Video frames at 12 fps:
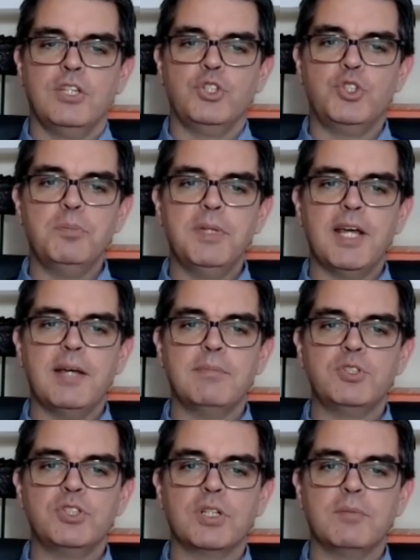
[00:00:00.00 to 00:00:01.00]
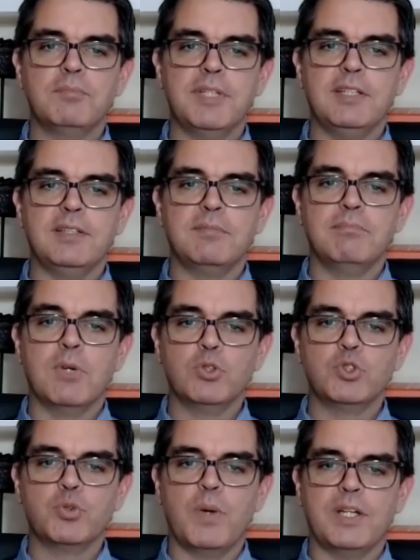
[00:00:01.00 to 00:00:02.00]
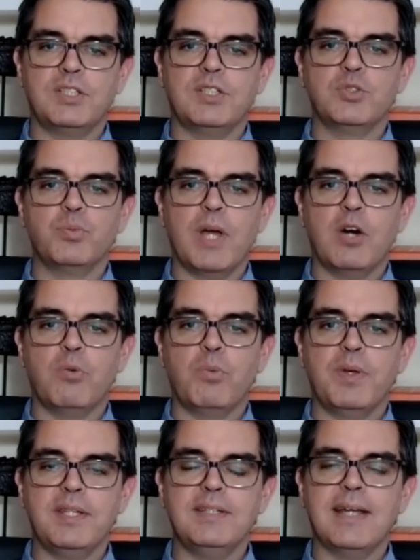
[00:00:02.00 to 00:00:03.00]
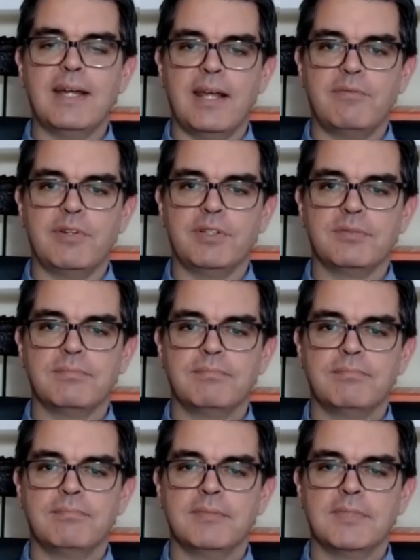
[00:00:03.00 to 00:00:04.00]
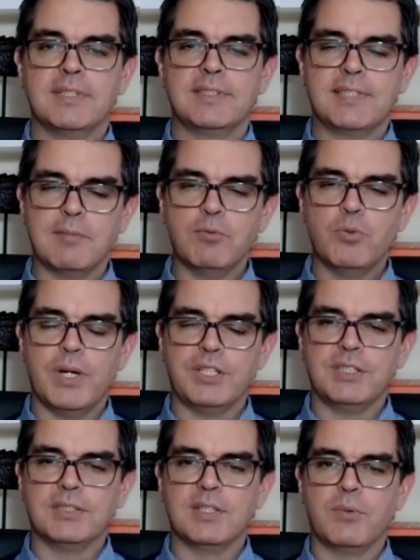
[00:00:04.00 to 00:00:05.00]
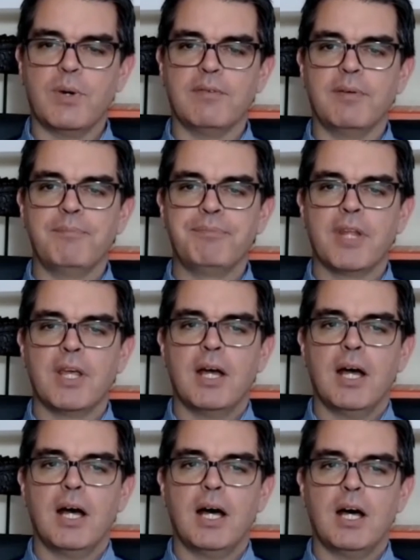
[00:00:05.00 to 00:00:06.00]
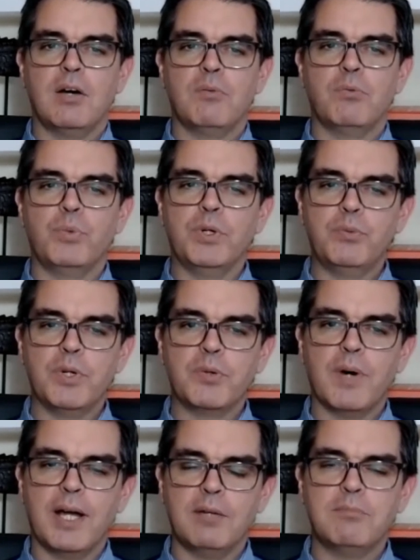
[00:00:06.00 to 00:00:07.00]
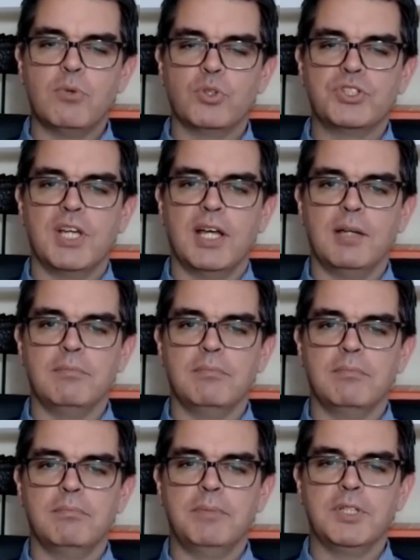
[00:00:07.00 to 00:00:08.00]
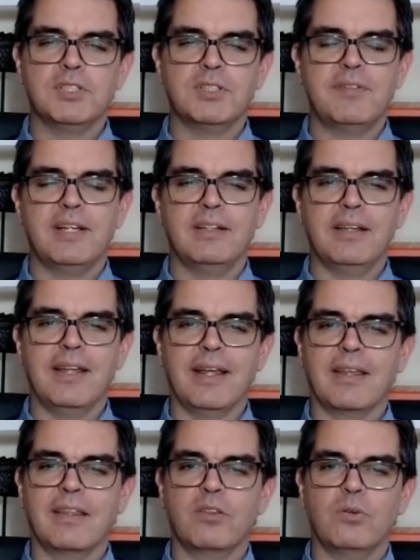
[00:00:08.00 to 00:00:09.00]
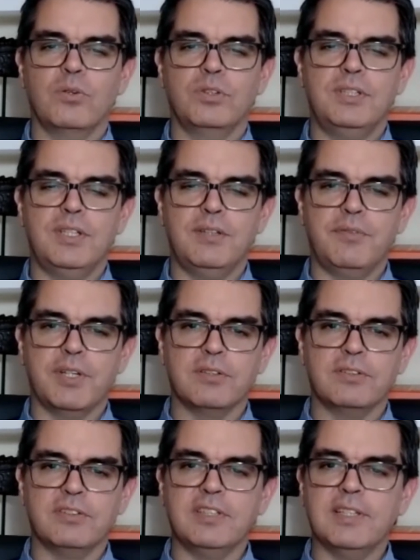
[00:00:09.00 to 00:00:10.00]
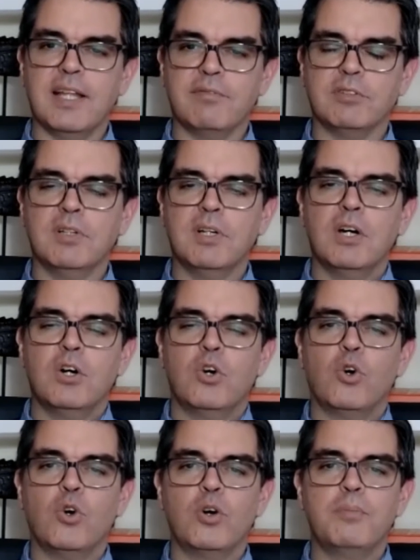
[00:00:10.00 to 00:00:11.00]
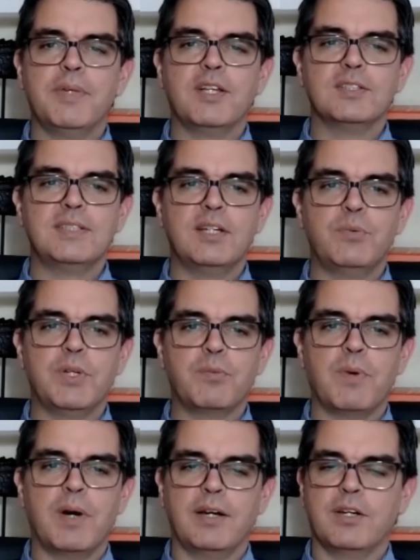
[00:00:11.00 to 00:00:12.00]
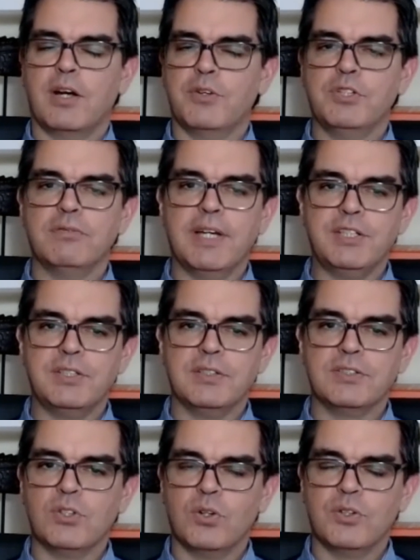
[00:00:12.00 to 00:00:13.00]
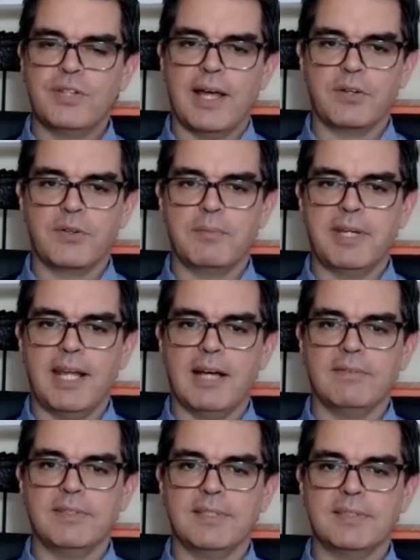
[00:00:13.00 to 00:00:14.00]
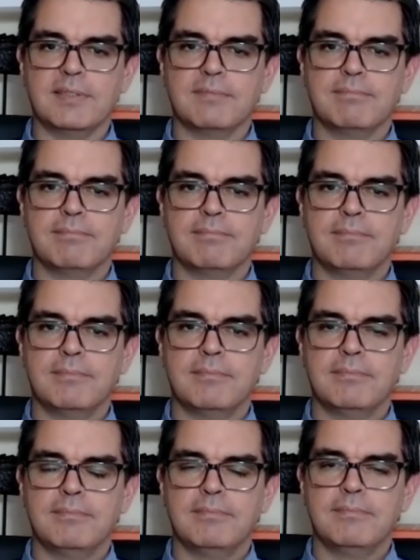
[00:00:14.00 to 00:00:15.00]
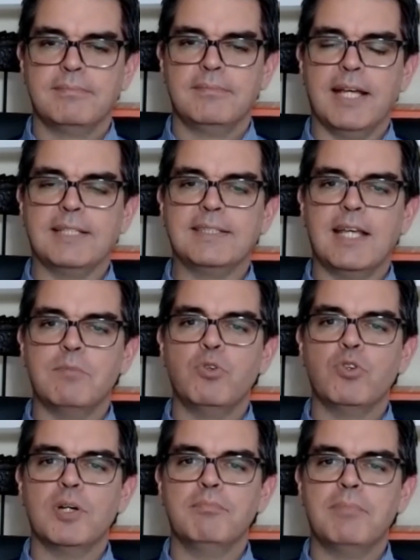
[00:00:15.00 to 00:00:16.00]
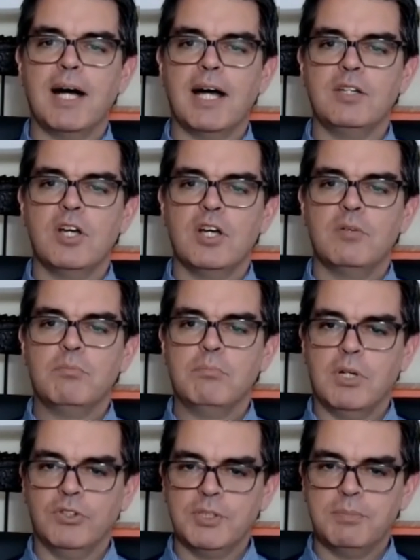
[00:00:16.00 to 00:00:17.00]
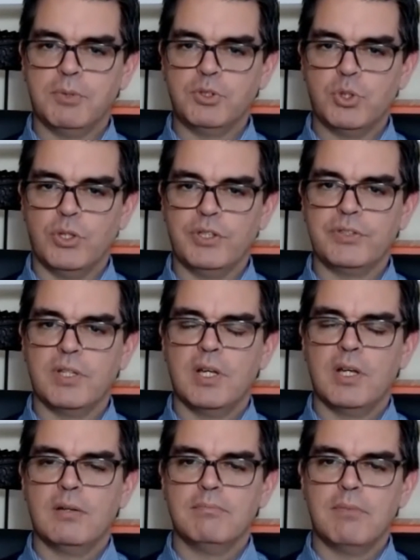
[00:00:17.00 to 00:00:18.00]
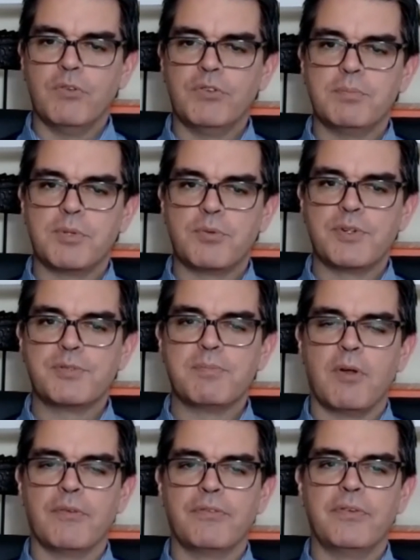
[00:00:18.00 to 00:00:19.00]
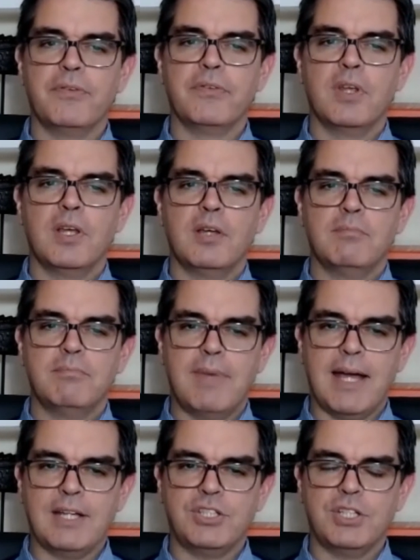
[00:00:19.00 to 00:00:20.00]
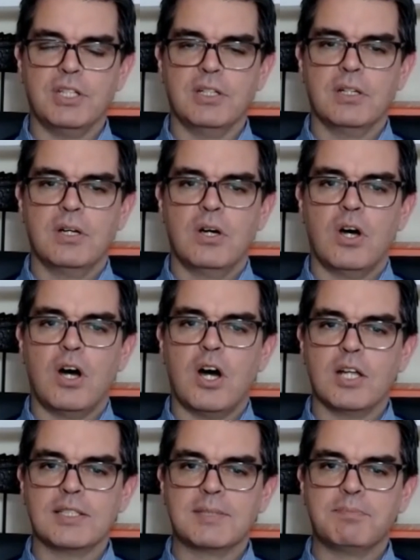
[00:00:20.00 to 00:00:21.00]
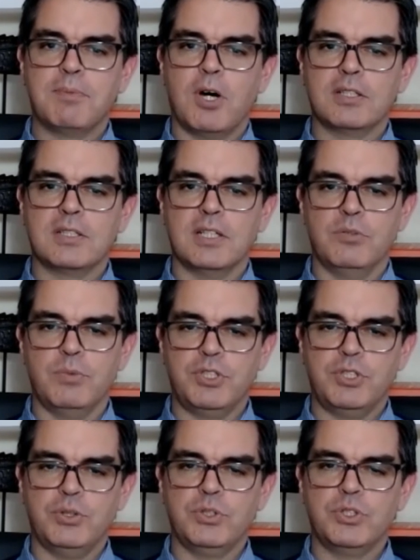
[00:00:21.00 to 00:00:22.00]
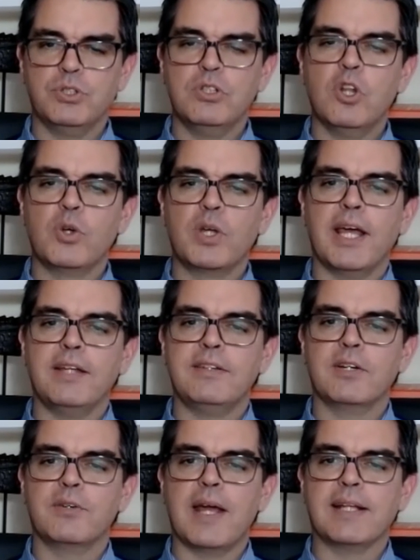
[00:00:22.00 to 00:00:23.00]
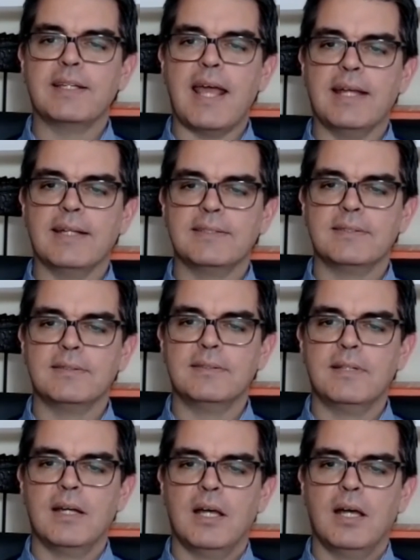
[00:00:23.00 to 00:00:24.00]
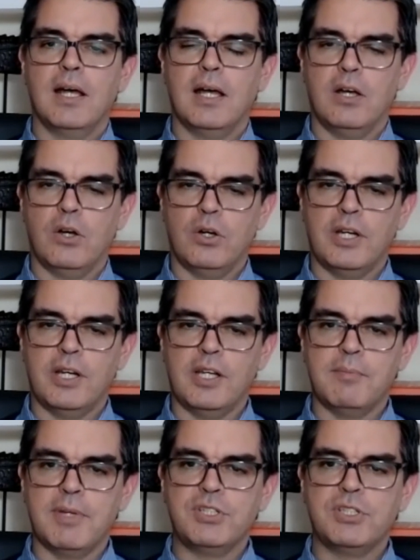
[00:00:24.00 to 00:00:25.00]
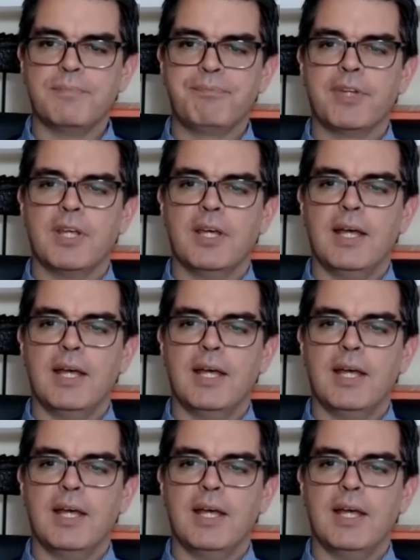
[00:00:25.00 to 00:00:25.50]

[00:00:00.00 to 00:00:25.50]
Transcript: You should be able to complete most questions well within that average. Some questions, however, will require more time because of their length or difficulty level, or because they require calculations or diagram analysis. The exam will combine multiple choice, multiple responses, matching, hotspot, in which you should locate the correct answer on an image,